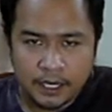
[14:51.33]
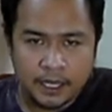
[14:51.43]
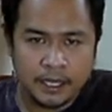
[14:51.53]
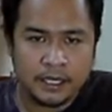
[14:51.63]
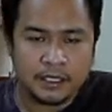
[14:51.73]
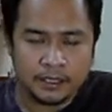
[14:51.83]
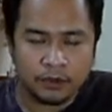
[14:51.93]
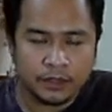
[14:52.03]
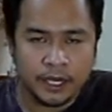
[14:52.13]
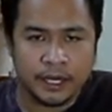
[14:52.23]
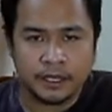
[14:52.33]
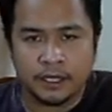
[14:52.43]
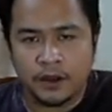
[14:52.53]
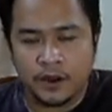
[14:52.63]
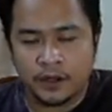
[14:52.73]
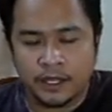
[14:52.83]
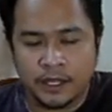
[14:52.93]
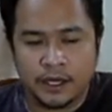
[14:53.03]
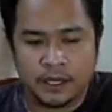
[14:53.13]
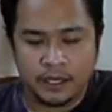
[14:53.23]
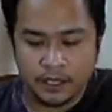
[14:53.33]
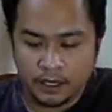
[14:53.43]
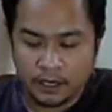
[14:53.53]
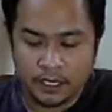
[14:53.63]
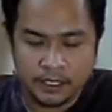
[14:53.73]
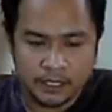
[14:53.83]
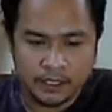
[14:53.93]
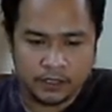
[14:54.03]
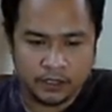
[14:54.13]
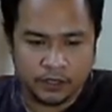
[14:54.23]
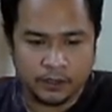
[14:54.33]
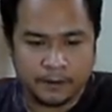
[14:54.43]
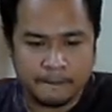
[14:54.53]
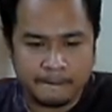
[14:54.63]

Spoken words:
and is located along the Arctic Circle.